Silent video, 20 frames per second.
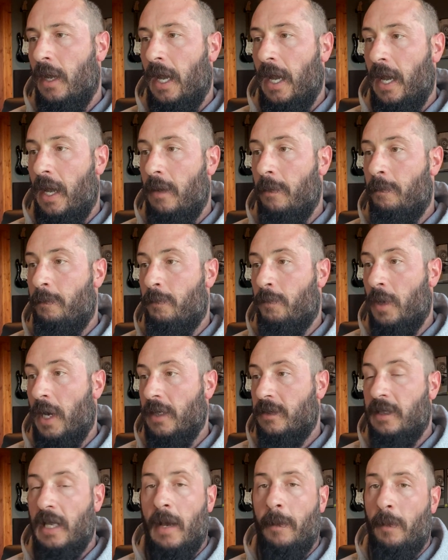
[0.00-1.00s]
And
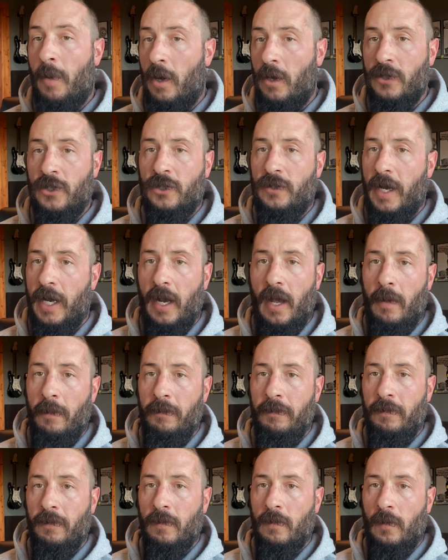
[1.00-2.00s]
press that bar straight
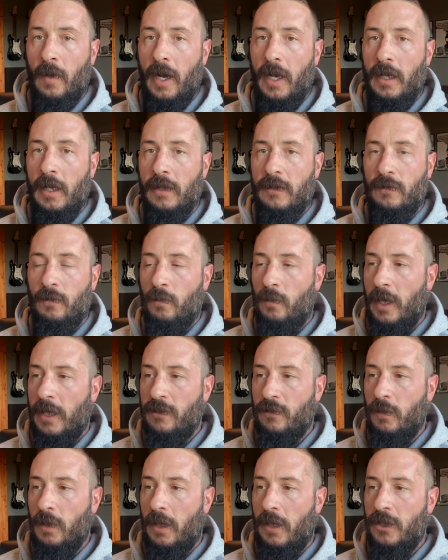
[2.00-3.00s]
up, right? It's,
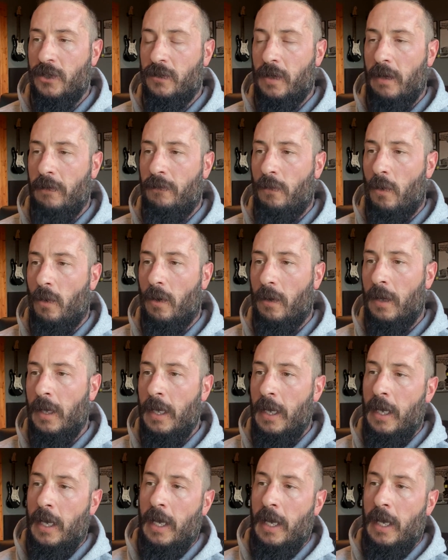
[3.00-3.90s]
it's really straightforward.